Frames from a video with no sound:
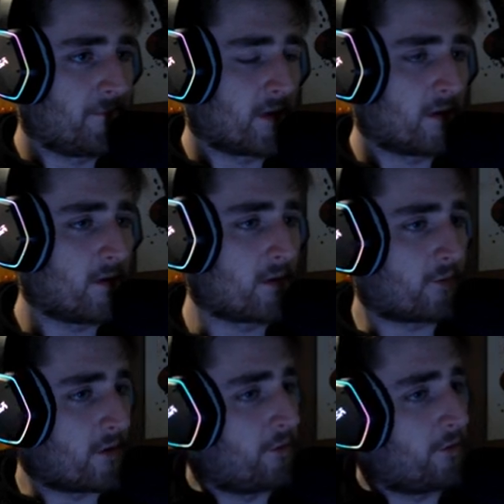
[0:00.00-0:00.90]
called the
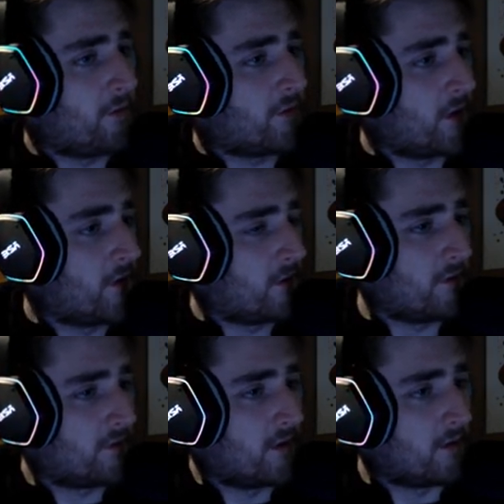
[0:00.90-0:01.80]
Treasure's
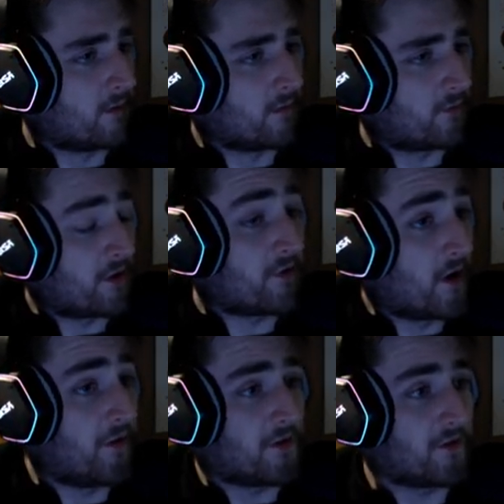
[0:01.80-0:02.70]
Hunter's Nose. Treasure
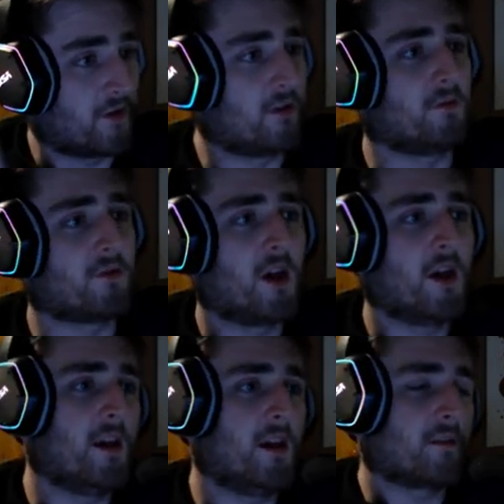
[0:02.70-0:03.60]
Hunter's Nose.
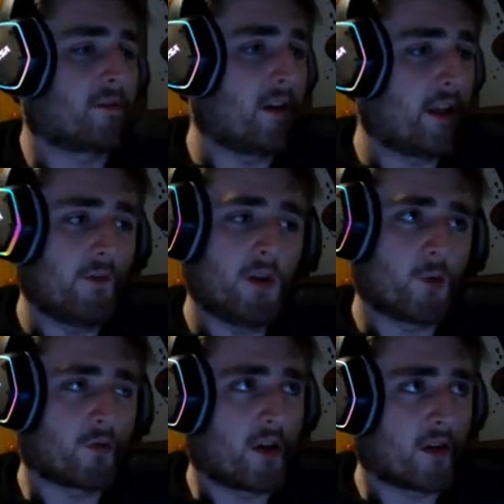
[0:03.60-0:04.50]
You can find even the
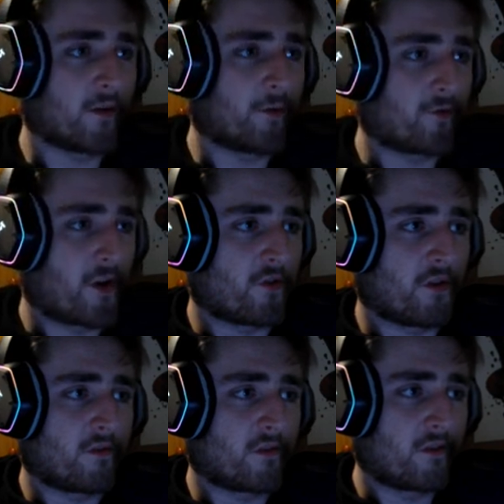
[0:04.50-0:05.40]
most hidden of
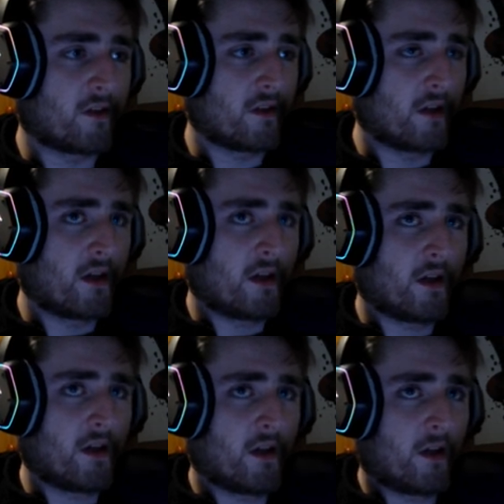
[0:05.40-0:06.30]
treasures.
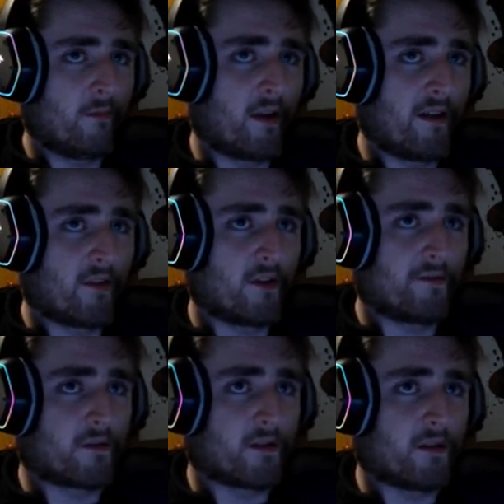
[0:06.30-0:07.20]
You can have enough
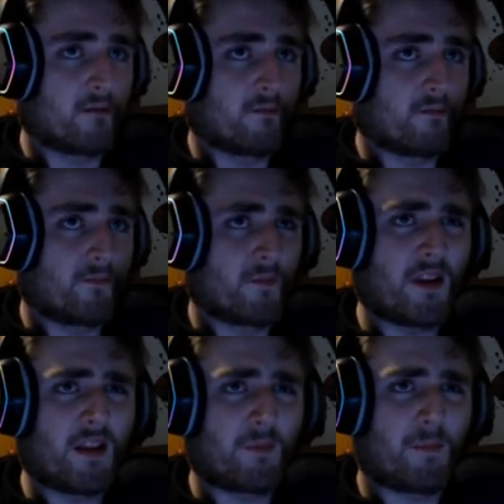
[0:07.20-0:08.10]
for it. Is that
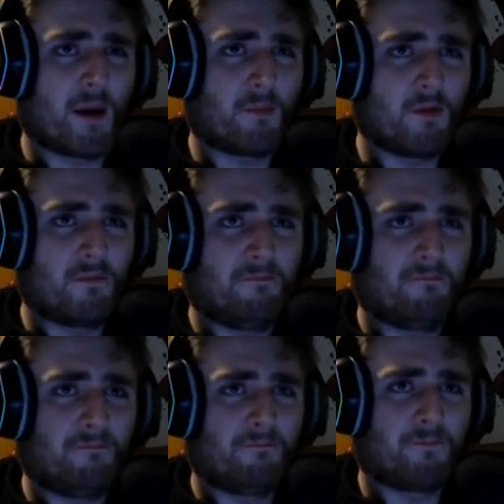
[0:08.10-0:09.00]
like pepper?
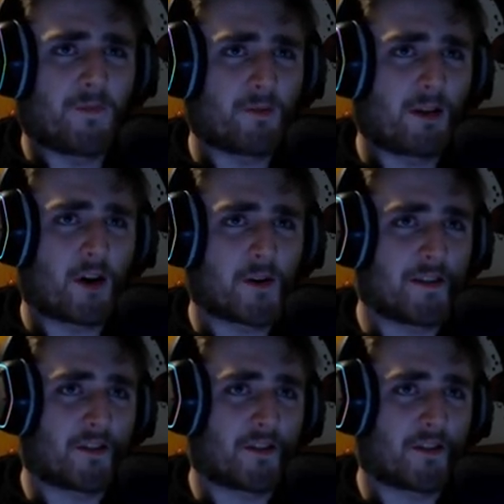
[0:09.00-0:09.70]
That's my currency.